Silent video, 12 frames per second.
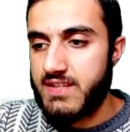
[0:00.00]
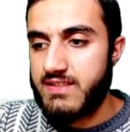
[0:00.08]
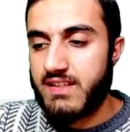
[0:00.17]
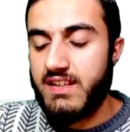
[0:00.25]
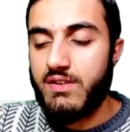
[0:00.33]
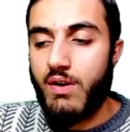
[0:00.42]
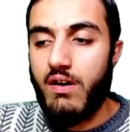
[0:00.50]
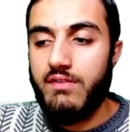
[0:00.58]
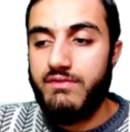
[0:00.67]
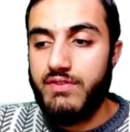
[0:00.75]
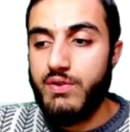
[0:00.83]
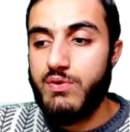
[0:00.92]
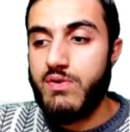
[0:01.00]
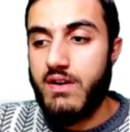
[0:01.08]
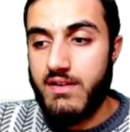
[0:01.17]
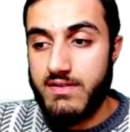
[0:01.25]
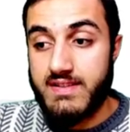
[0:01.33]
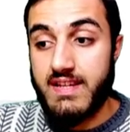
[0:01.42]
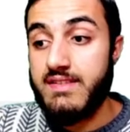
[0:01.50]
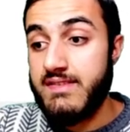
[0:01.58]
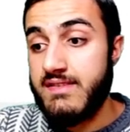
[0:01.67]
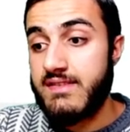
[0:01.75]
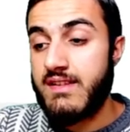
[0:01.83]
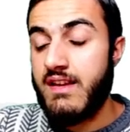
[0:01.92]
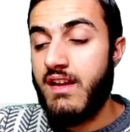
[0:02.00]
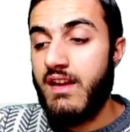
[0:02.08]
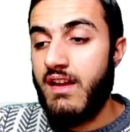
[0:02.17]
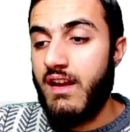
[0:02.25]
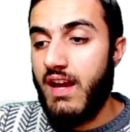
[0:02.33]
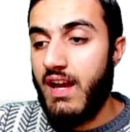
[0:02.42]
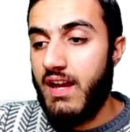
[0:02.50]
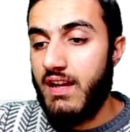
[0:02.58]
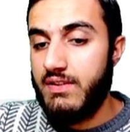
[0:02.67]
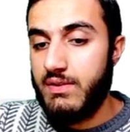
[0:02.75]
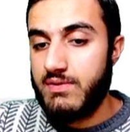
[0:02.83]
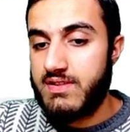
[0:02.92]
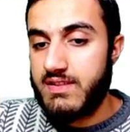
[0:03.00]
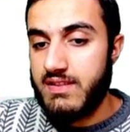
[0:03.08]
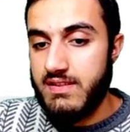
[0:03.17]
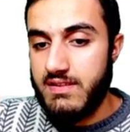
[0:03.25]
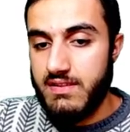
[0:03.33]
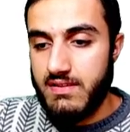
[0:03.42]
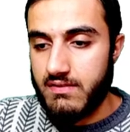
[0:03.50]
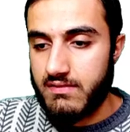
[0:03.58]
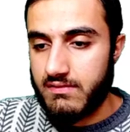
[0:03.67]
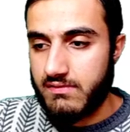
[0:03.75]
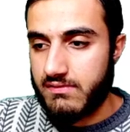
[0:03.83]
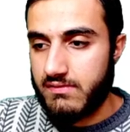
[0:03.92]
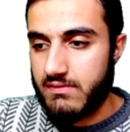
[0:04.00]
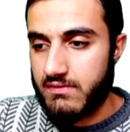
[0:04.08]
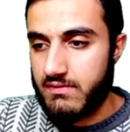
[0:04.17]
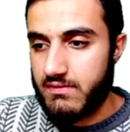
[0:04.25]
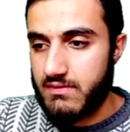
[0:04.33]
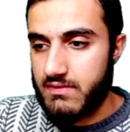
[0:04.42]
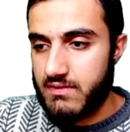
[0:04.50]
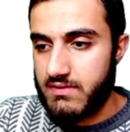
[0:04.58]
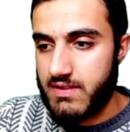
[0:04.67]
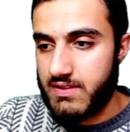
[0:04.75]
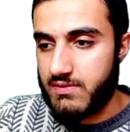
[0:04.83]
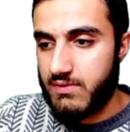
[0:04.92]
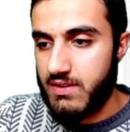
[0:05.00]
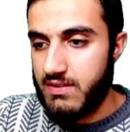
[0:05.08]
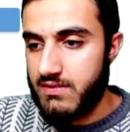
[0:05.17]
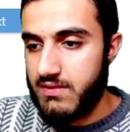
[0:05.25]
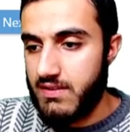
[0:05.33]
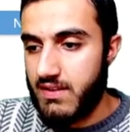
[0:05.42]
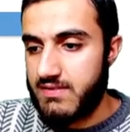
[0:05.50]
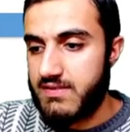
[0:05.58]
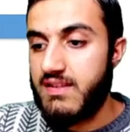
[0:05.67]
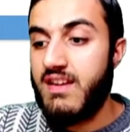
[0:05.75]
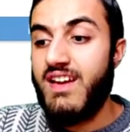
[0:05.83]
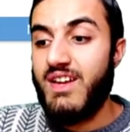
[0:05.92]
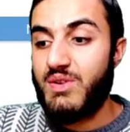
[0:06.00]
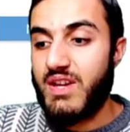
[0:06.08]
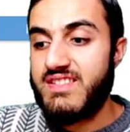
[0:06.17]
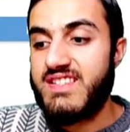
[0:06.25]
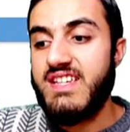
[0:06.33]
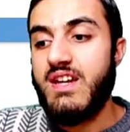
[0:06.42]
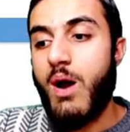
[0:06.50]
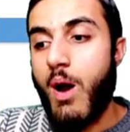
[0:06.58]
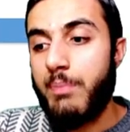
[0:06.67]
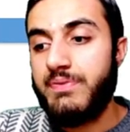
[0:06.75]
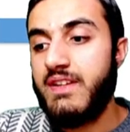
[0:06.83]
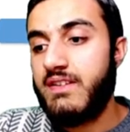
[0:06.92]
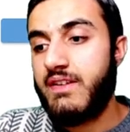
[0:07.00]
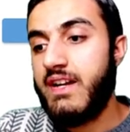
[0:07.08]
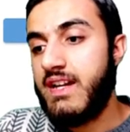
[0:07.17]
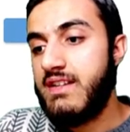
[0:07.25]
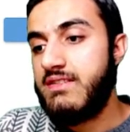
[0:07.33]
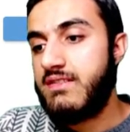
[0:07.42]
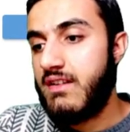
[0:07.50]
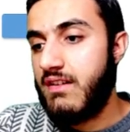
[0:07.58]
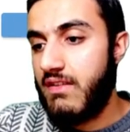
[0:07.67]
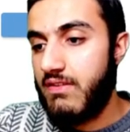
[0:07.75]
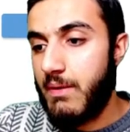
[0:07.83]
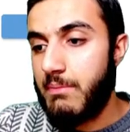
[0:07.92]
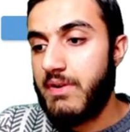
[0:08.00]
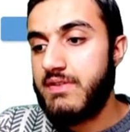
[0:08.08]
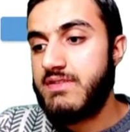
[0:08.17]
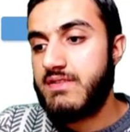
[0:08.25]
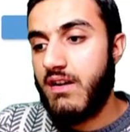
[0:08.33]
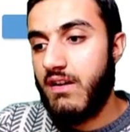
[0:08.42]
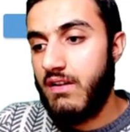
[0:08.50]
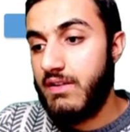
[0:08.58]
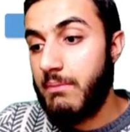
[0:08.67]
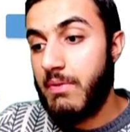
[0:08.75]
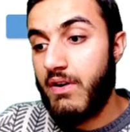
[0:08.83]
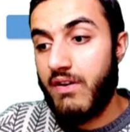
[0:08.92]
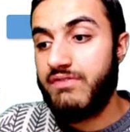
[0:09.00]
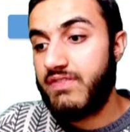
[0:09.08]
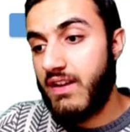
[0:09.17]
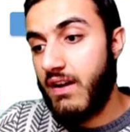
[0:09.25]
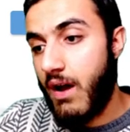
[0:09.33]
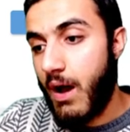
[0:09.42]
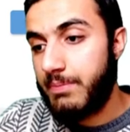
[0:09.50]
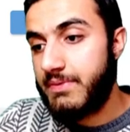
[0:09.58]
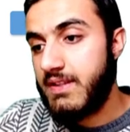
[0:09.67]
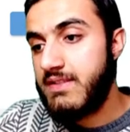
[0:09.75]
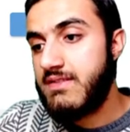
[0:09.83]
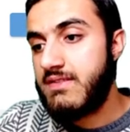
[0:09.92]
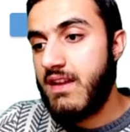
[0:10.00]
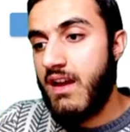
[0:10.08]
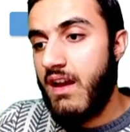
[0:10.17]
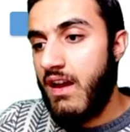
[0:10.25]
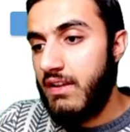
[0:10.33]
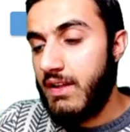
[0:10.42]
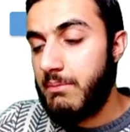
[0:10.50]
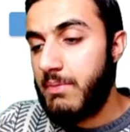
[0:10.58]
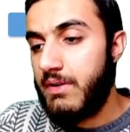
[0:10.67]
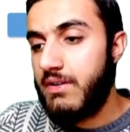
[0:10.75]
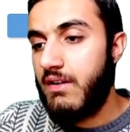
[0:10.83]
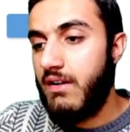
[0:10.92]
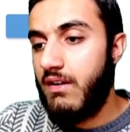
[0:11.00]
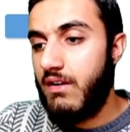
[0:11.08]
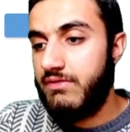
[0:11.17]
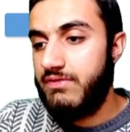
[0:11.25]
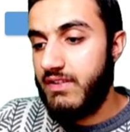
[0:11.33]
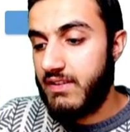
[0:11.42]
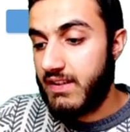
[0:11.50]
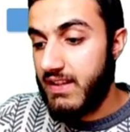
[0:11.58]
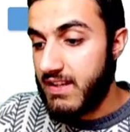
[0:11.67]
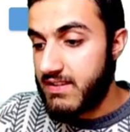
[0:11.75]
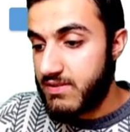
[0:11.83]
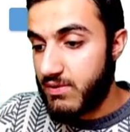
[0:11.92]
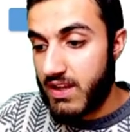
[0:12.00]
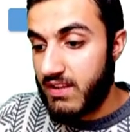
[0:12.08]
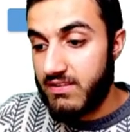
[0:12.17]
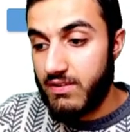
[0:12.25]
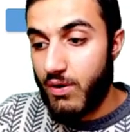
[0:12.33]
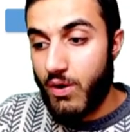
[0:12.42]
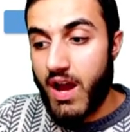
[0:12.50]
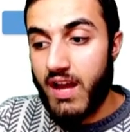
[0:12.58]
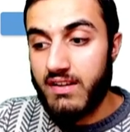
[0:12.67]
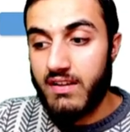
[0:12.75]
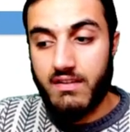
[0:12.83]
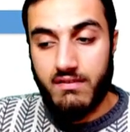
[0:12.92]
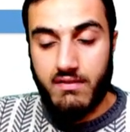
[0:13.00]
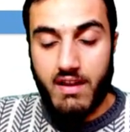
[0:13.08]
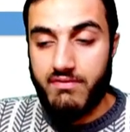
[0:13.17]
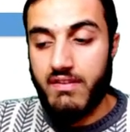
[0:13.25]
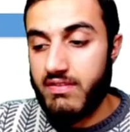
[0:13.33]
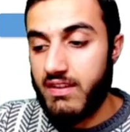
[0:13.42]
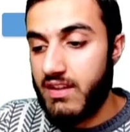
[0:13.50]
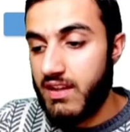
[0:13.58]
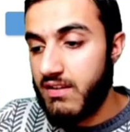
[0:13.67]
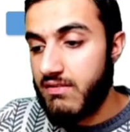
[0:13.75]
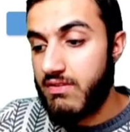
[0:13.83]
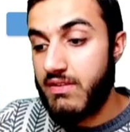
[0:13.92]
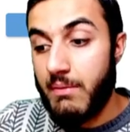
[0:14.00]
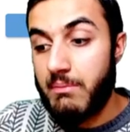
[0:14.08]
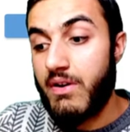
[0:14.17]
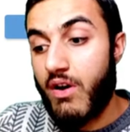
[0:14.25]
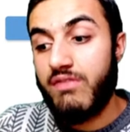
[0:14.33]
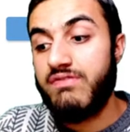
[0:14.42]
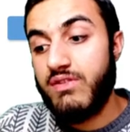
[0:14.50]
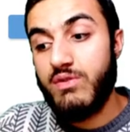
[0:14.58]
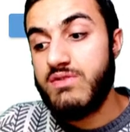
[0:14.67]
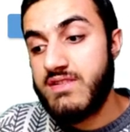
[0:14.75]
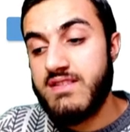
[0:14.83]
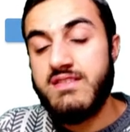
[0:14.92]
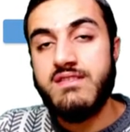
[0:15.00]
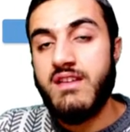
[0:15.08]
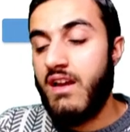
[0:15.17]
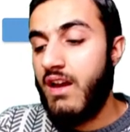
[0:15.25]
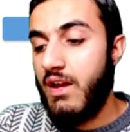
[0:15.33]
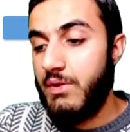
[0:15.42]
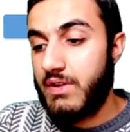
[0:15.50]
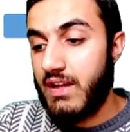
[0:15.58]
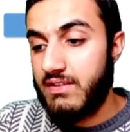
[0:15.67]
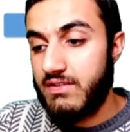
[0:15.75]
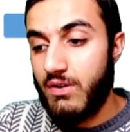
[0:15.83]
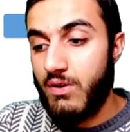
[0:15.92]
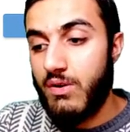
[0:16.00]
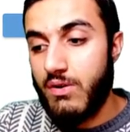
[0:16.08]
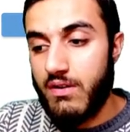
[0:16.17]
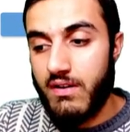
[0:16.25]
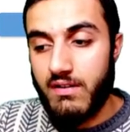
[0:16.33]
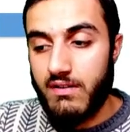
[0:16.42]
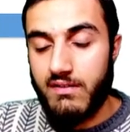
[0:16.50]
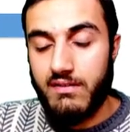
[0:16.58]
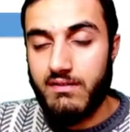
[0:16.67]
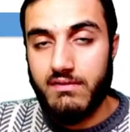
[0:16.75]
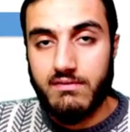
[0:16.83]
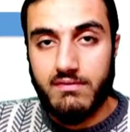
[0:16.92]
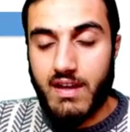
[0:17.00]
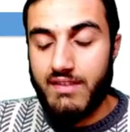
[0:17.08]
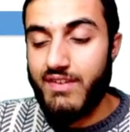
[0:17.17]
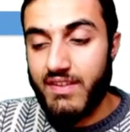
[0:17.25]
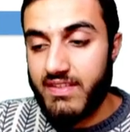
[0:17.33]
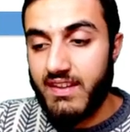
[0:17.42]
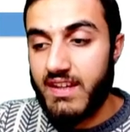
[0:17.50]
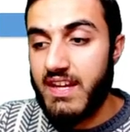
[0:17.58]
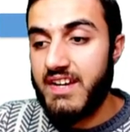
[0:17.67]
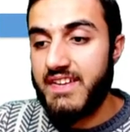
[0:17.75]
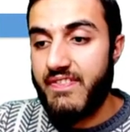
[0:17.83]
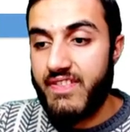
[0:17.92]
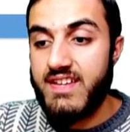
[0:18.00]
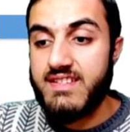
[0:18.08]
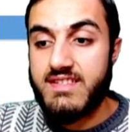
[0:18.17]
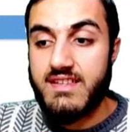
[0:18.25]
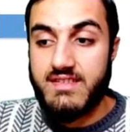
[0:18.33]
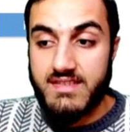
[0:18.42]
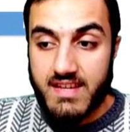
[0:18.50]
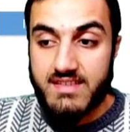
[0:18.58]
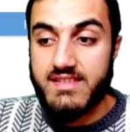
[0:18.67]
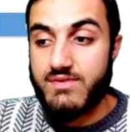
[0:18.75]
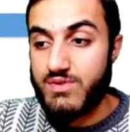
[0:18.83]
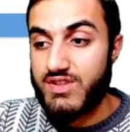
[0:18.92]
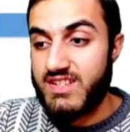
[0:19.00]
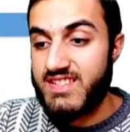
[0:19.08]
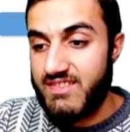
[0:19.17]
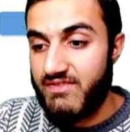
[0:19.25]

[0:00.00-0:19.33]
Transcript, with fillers: Just click on view uh, status and you'll see, just wait, yes. You can see opt-in rate, uh, numbers, uh, number of uh, opt-ins, number uh, of clicks. You can know any, everything here, number of loses, you can know uh, everything here in these states which